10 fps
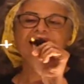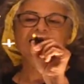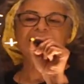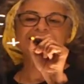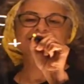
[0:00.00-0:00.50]

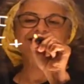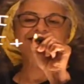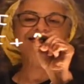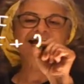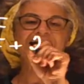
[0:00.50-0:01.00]
I need
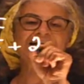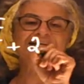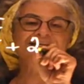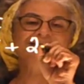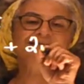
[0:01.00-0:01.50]
to add
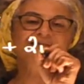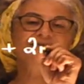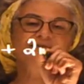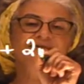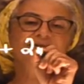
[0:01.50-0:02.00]
in
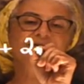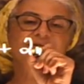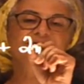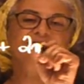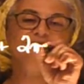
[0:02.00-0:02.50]

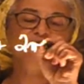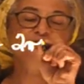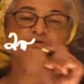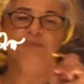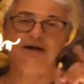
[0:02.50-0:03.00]
the
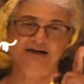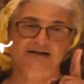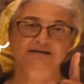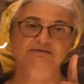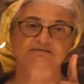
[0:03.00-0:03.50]
2 pi,